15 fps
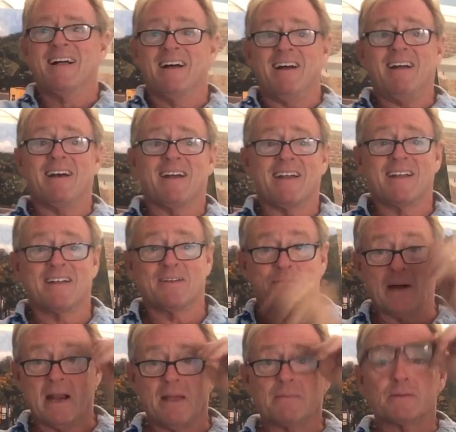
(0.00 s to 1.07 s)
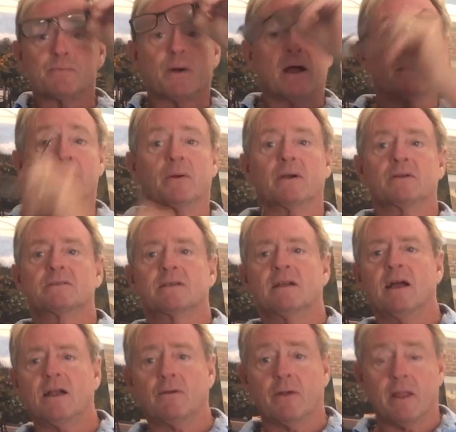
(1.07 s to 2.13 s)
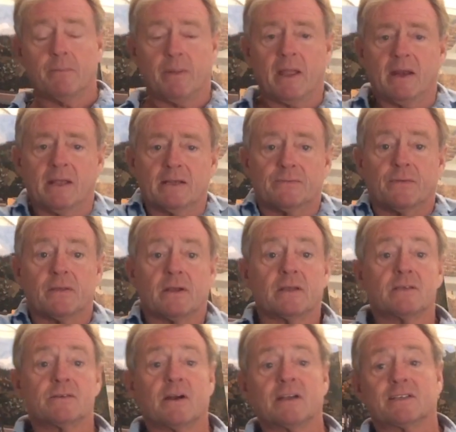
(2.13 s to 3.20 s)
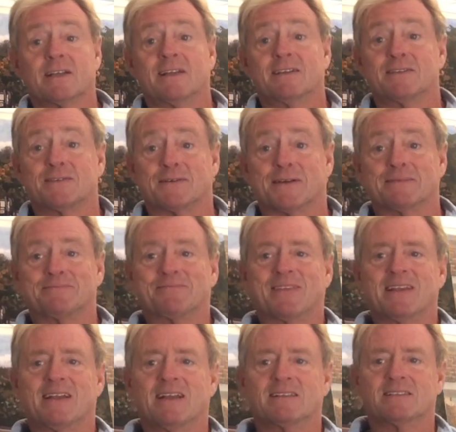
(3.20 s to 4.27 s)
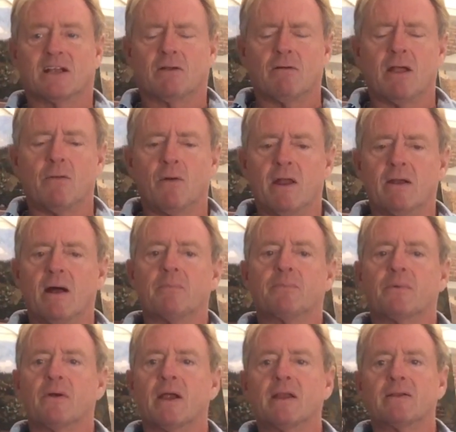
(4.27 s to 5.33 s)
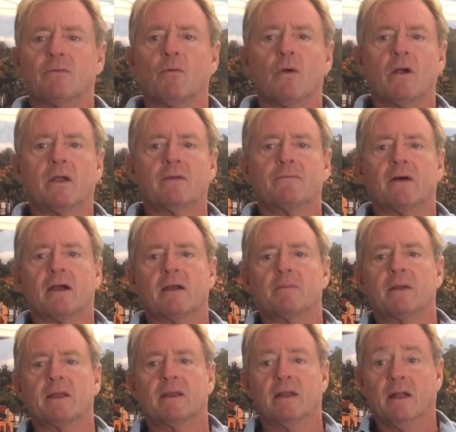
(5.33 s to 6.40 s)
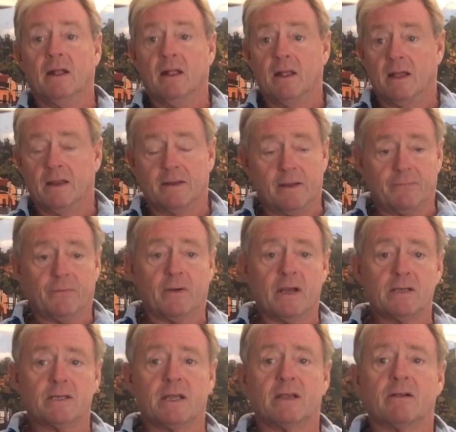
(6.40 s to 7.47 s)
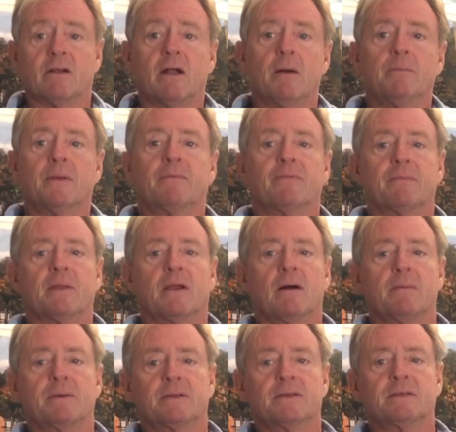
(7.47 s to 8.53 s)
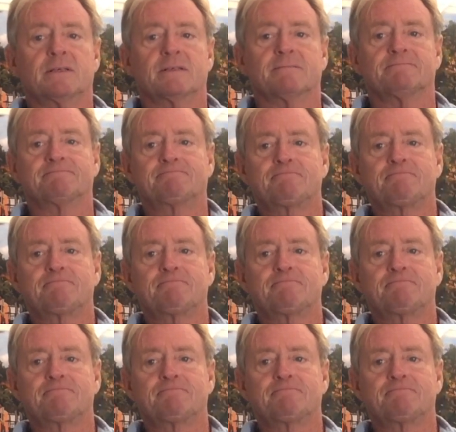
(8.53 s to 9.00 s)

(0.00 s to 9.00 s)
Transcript: Hi, my name is Brad Burns and I create paintings for the construction industry. It's a great way to upgrade your work environment and differentiate your company from the competition